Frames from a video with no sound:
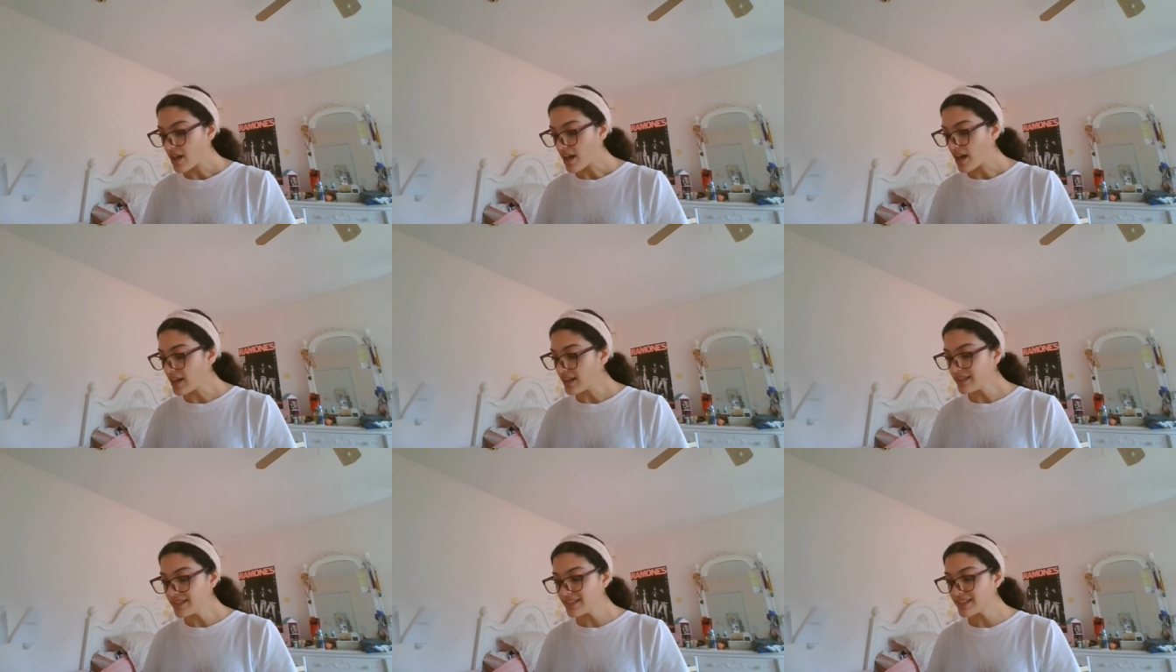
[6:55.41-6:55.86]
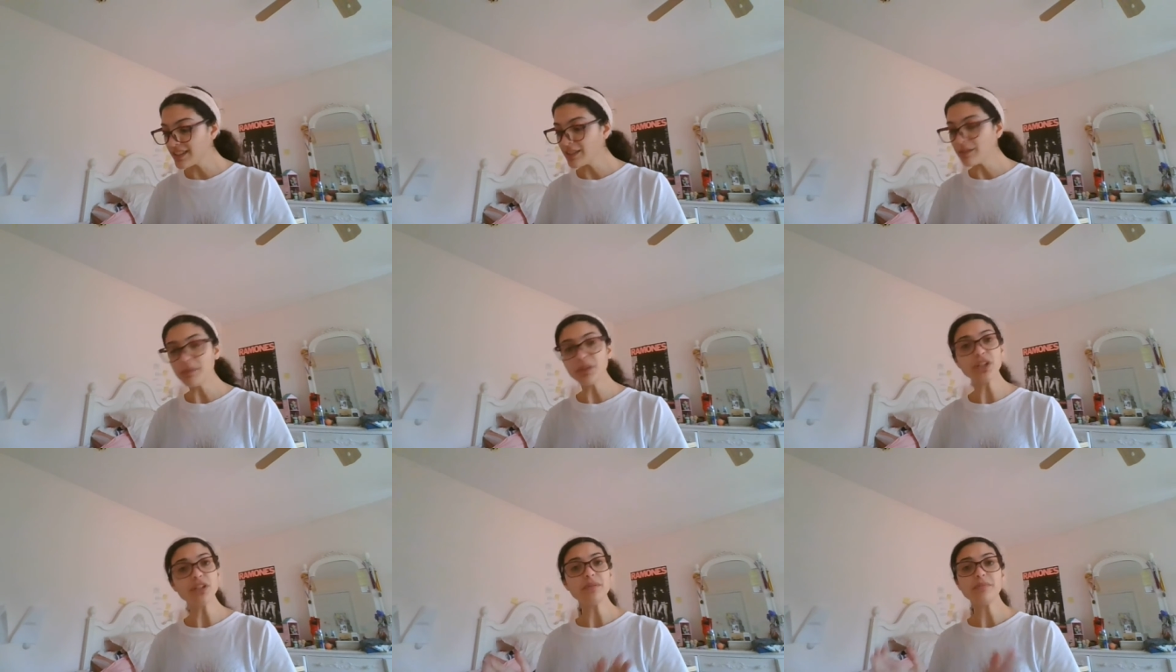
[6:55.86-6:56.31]
Hans
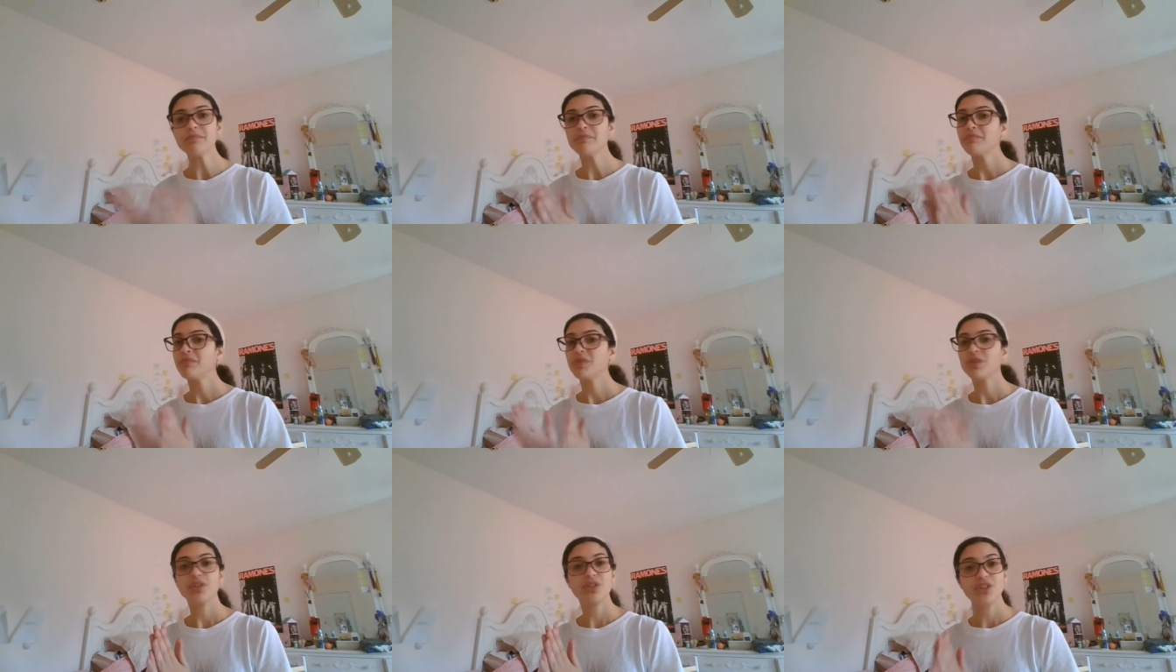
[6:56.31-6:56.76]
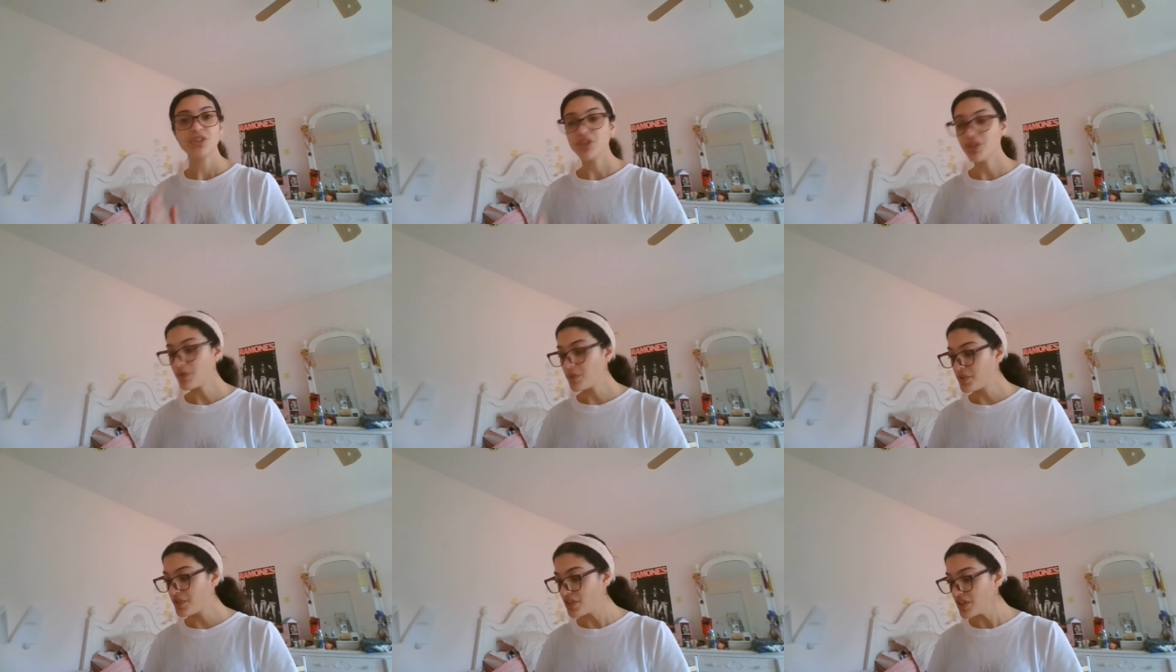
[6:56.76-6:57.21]
Zimmer,
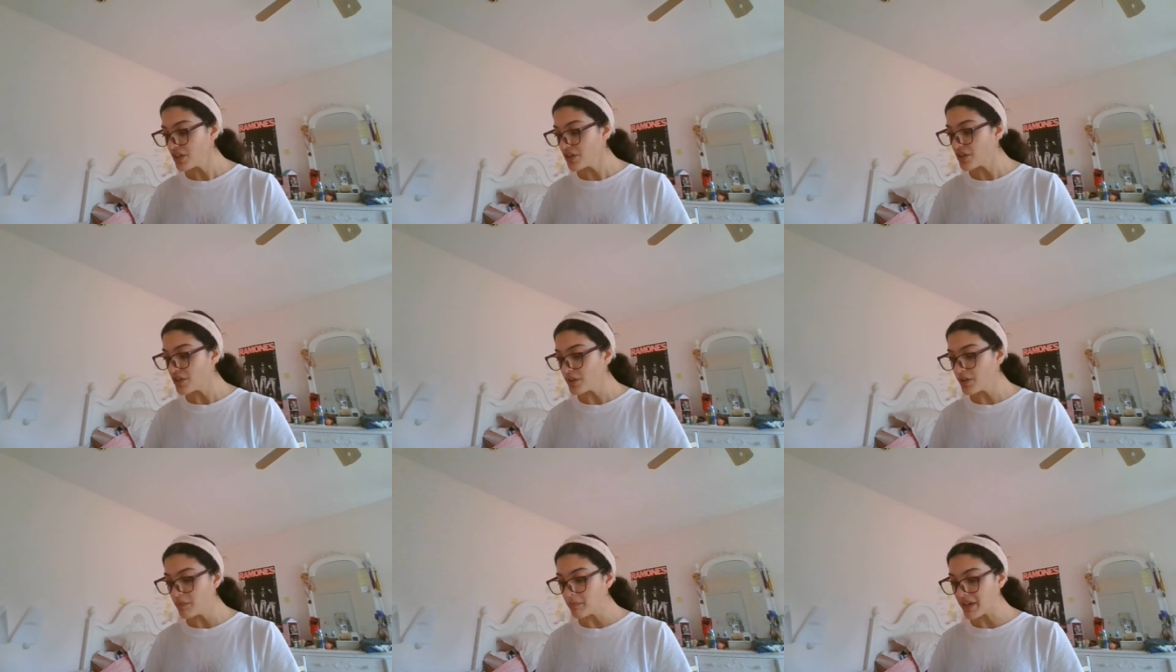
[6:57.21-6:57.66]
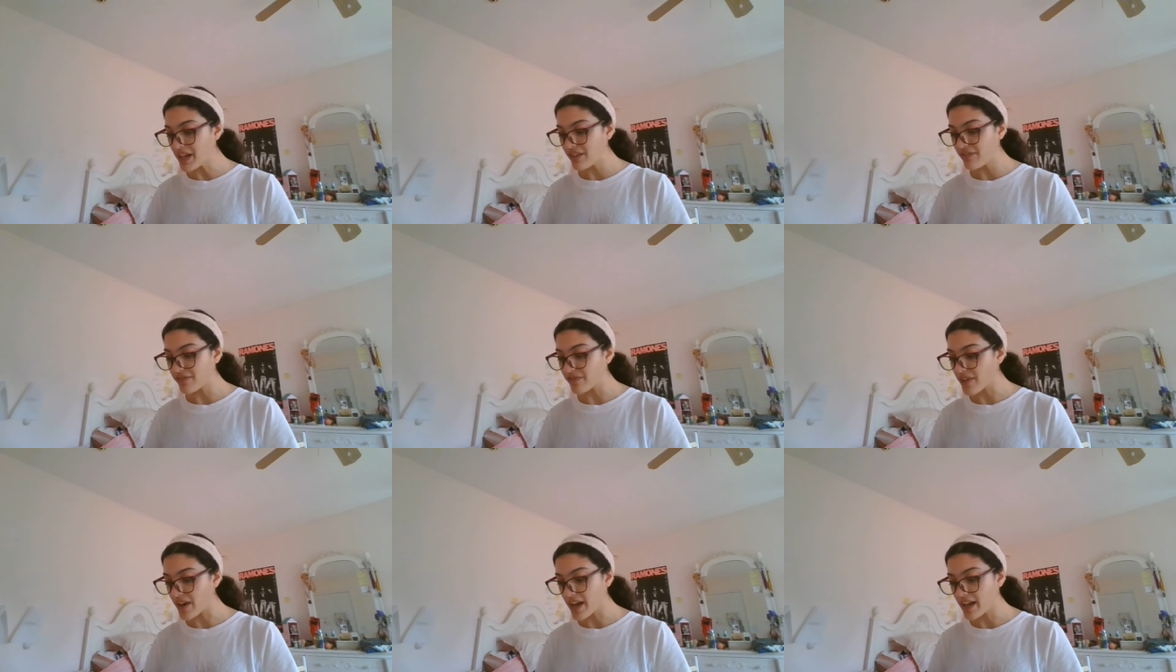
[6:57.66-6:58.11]
you did good, my
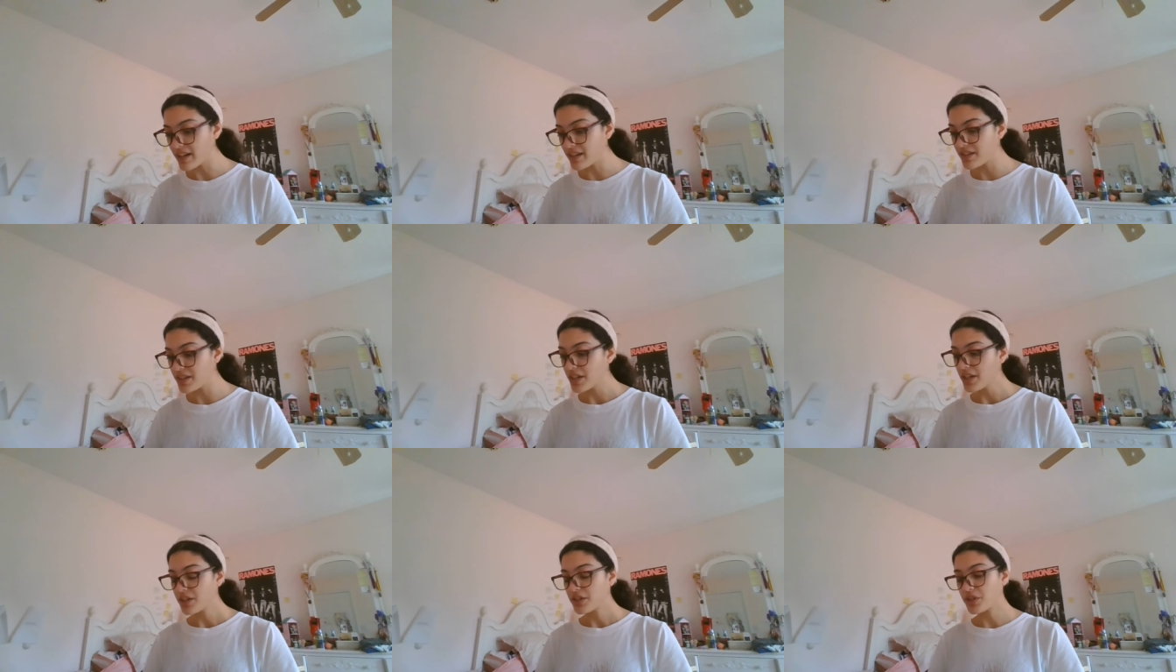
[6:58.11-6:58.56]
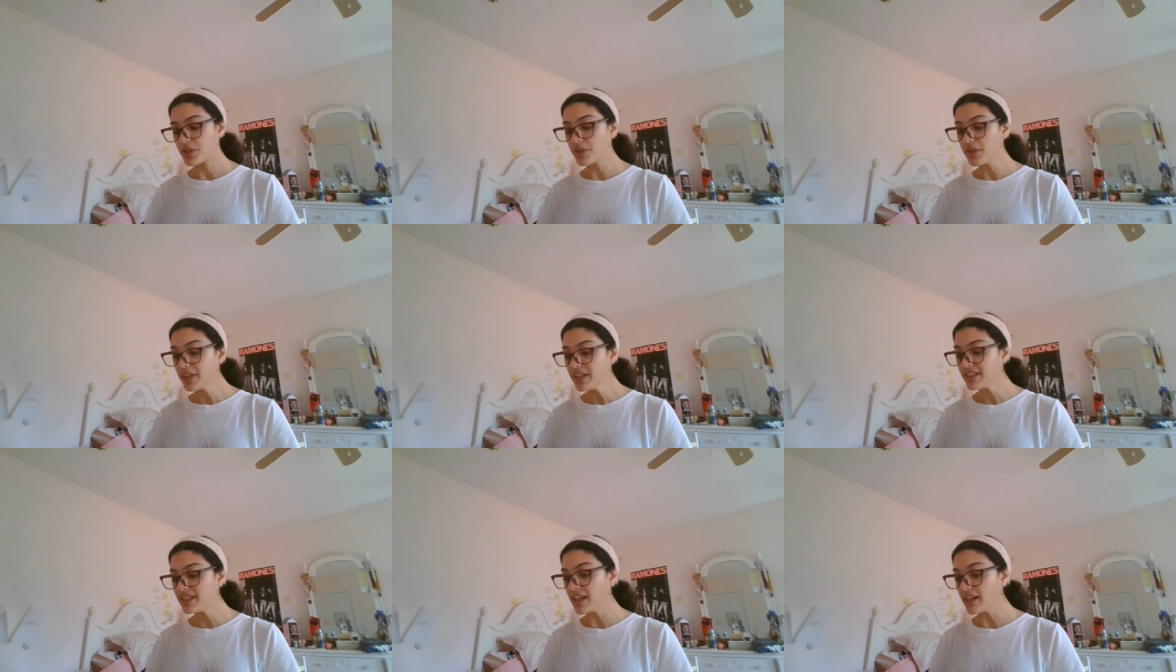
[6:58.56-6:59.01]
friend,
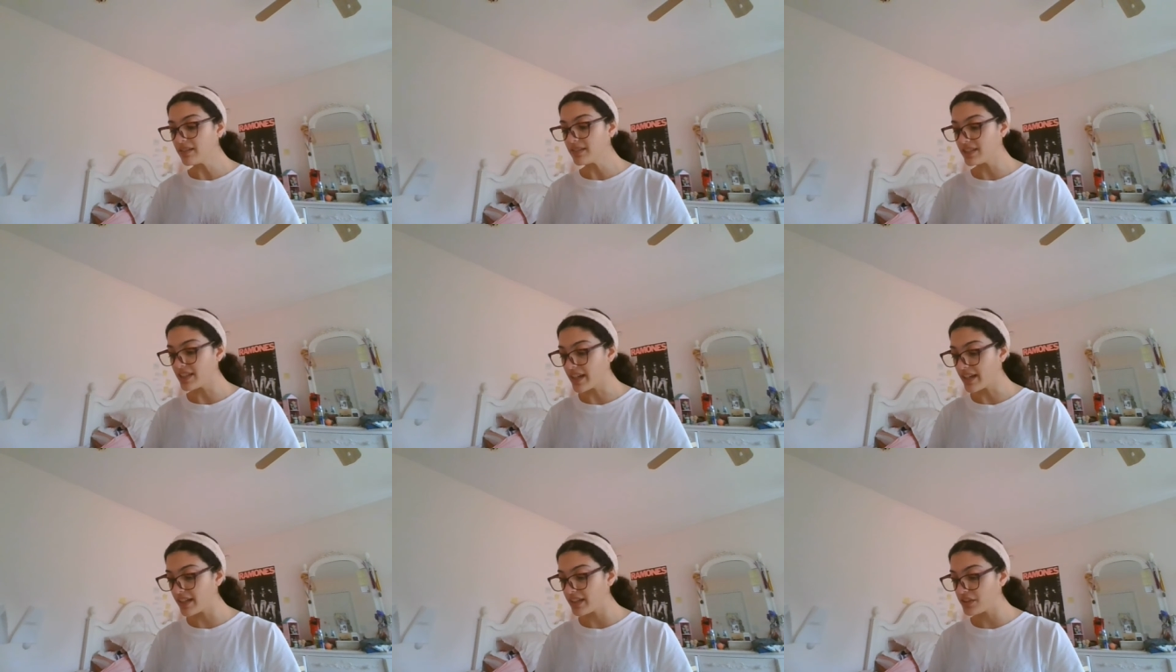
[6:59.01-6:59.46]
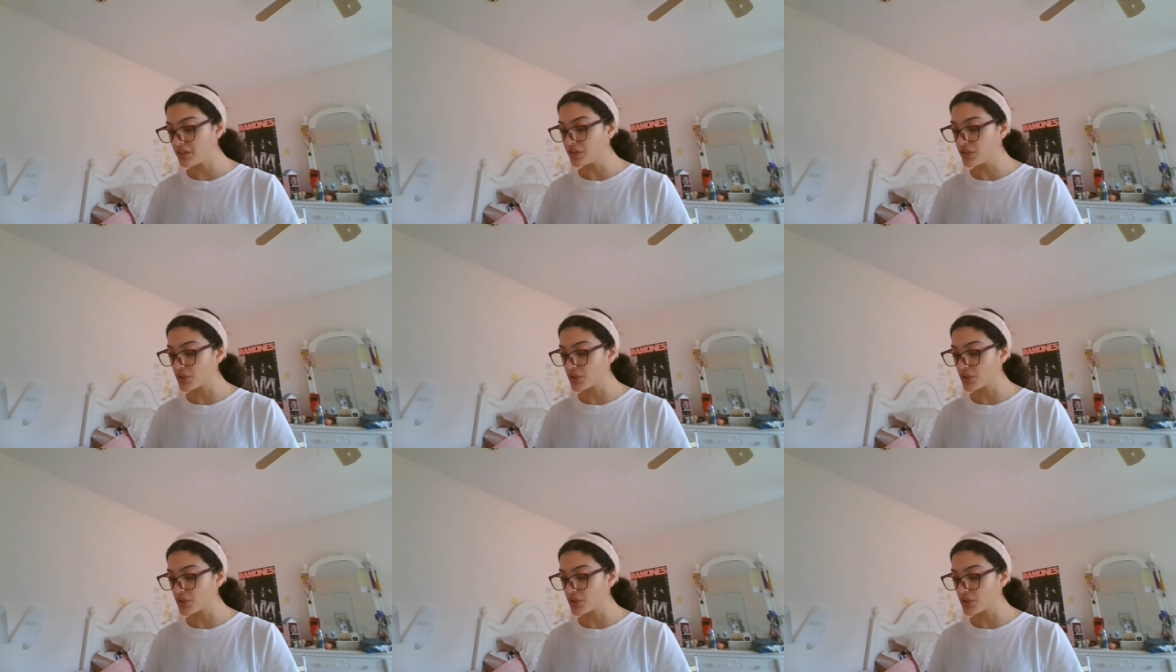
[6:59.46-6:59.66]
turning down Tenet